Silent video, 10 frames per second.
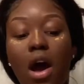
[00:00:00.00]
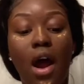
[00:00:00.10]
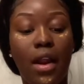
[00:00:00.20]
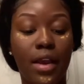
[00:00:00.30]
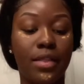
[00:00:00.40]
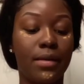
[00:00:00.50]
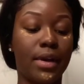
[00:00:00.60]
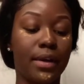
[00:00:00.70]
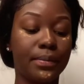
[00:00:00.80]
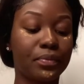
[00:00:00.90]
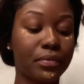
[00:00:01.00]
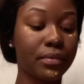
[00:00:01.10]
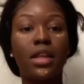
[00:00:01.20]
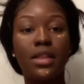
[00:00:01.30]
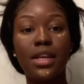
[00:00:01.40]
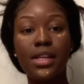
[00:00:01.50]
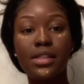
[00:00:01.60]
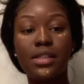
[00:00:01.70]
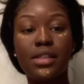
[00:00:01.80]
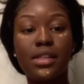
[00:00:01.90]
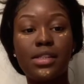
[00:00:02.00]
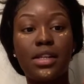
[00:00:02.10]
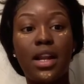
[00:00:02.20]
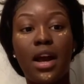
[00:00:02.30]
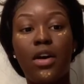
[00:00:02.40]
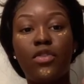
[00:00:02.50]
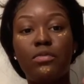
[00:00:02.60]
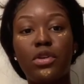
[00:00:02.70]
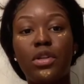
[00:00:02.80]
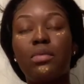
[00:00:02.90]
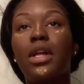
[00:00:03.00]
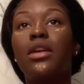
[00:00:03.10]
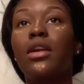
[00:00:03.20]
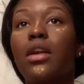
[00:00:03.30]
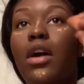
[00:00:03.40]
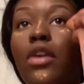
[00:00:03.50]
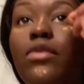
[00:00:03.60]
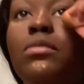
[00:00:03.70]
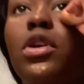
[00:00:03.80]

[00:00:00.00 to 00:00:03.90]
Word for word: All right, there we go. This is an e l f beauty blender, got it from